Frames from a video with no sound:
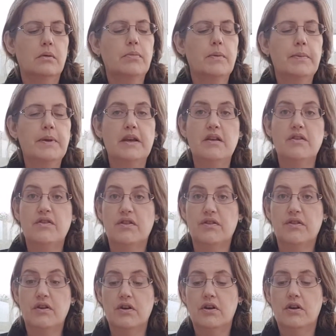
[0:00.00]
probably another
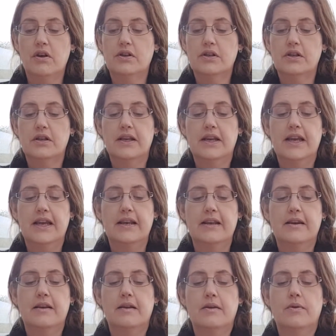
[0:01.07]
third in
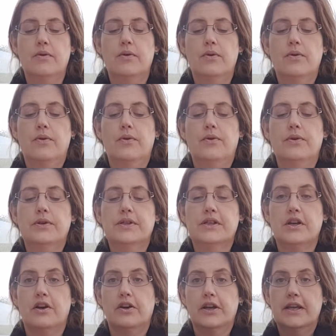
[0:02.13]

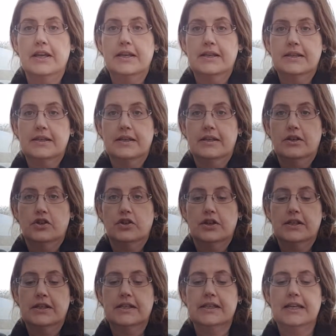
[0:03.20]
size as you
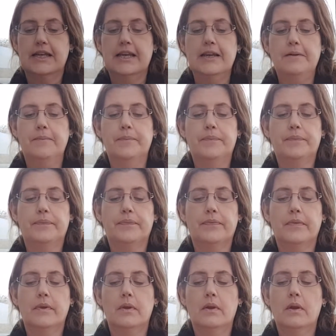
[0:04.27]
can see.
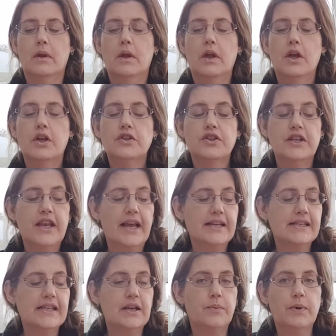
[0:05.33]
So the
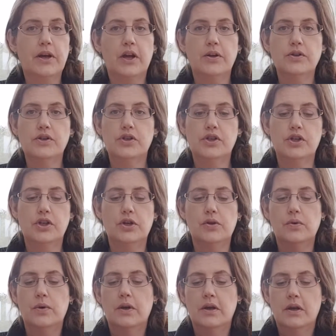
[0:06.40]
next thing we're going to
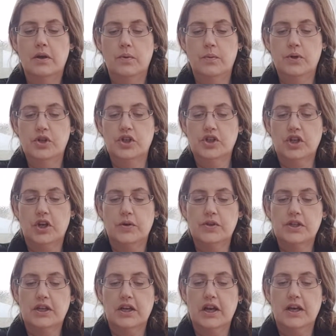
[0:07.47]
do we're just going
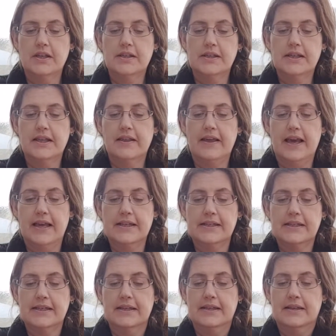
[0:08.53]
to cut that
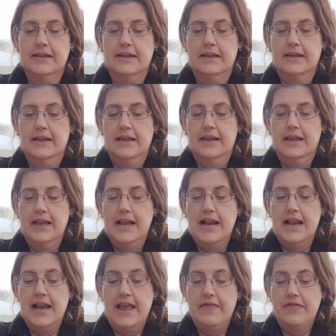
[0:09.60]

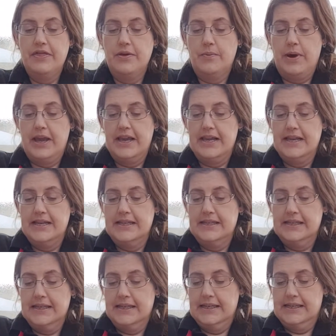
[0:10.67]

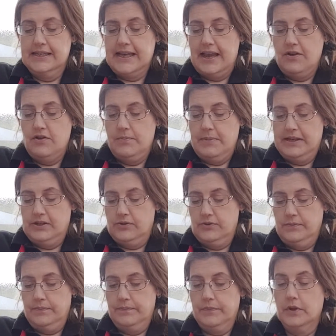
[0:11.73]
lengthways down the
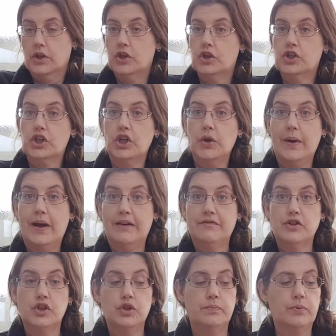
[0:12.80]
middle so you have
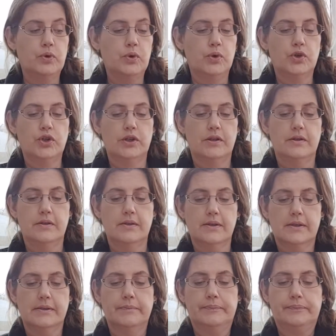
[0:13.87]
two
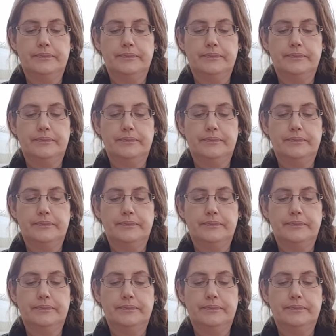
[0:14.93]
portions.